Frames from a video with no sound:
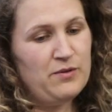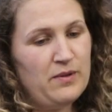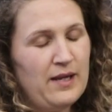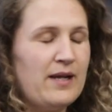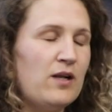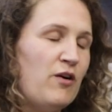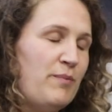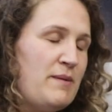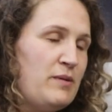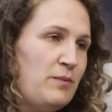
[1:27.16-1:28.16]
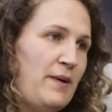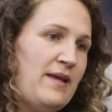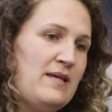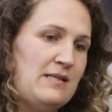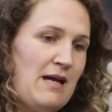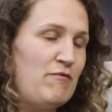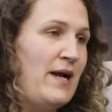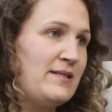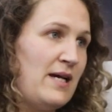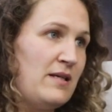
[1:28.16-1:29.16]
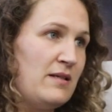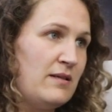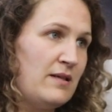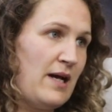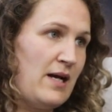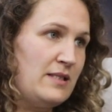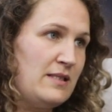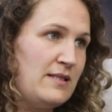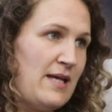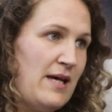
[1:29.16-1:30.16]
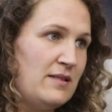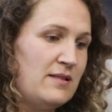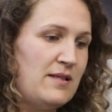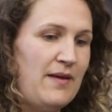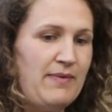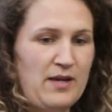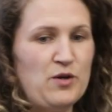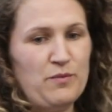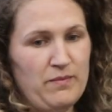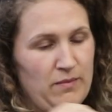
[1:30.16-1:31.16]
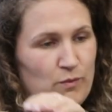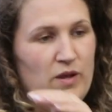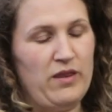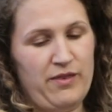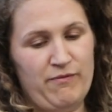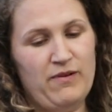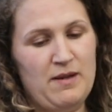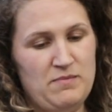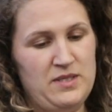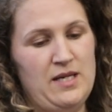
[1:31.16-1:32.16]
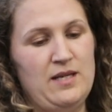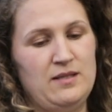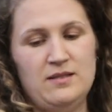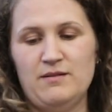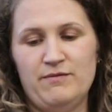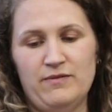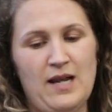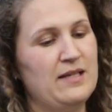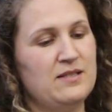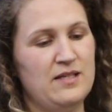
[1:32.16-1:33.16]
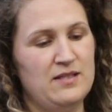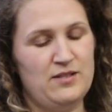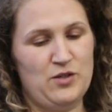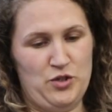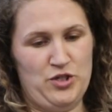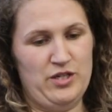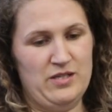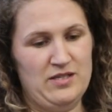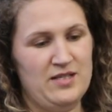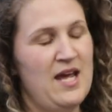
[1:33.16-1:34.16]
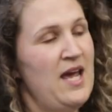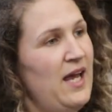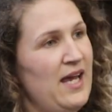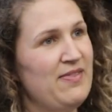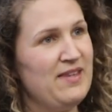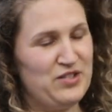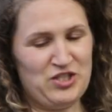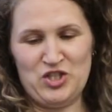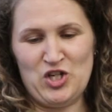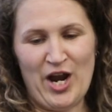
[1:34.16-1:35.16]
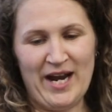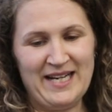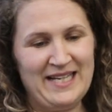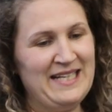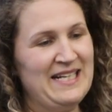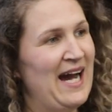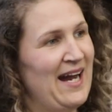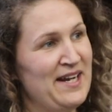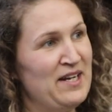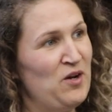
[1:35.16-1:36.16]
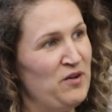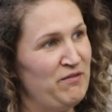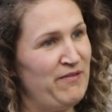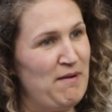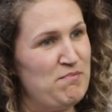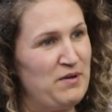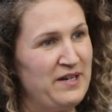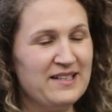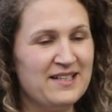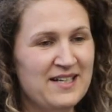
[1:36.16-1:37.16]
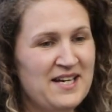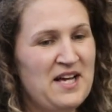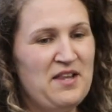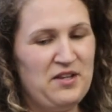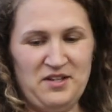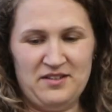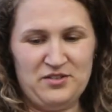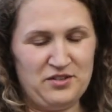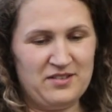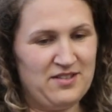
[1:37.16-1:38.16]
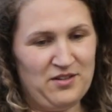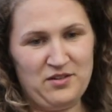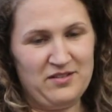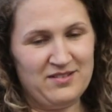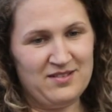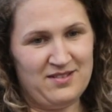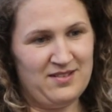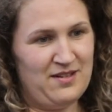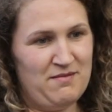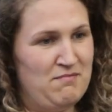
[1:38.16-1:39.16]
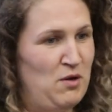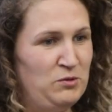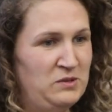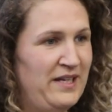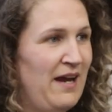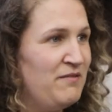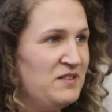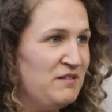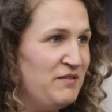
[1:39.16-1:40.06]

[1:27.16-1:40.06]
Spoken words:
like a lot of people buy these like rattan garden sets, and they come with the flimsiest, flattest cushions in this shiny nylon fabric that just goes mouldy after the